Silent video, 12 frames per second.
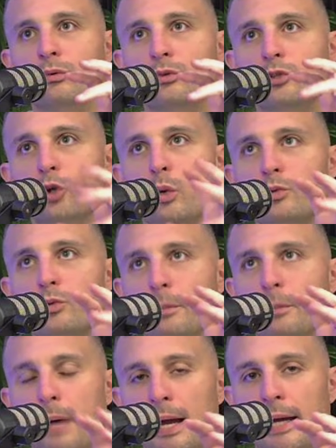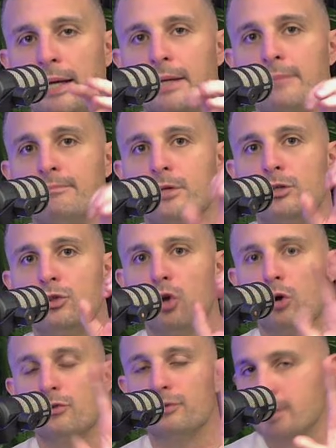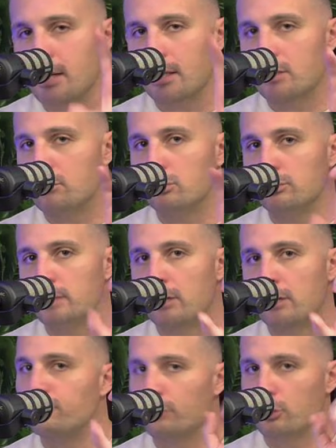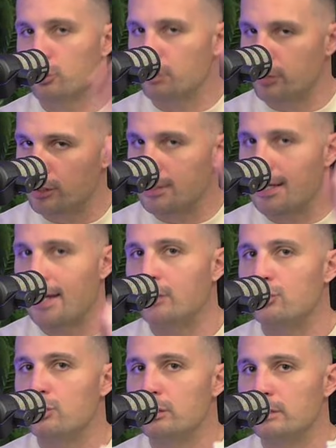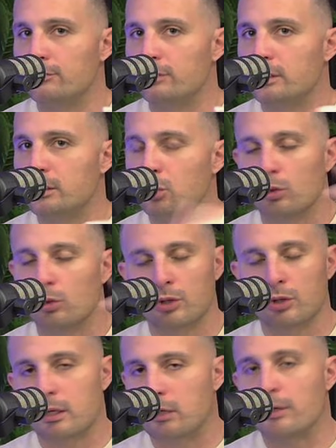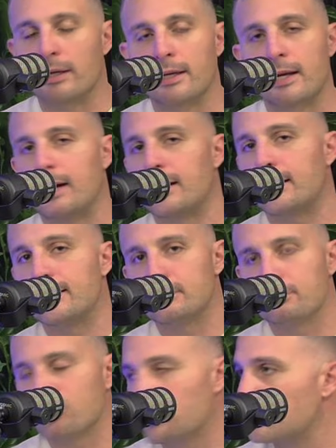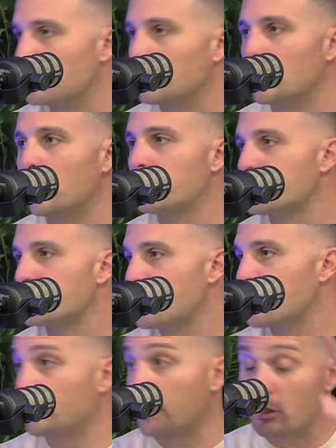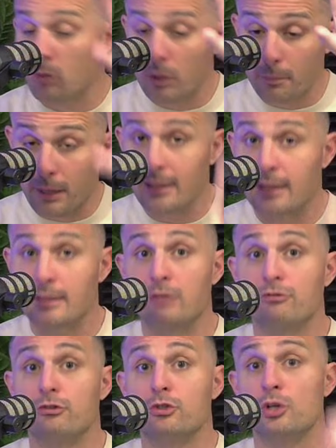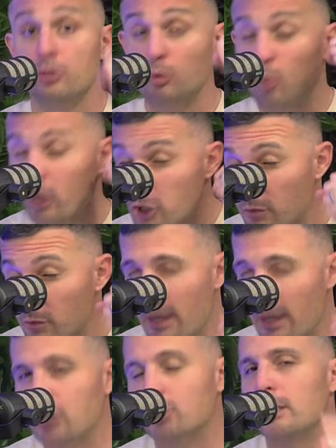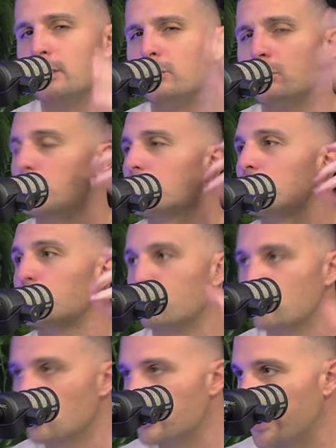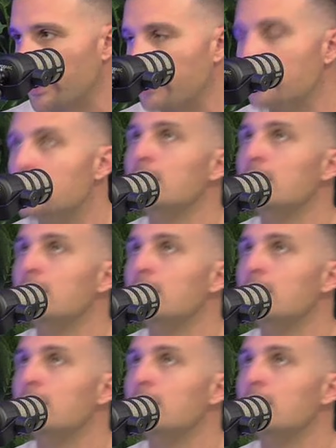you always want to pay the non-deductible debt off first, which is the house you live in or credit cards and personal loans and stuff like that. You want to pay that down first. So you want to smash that. You want to destroy that.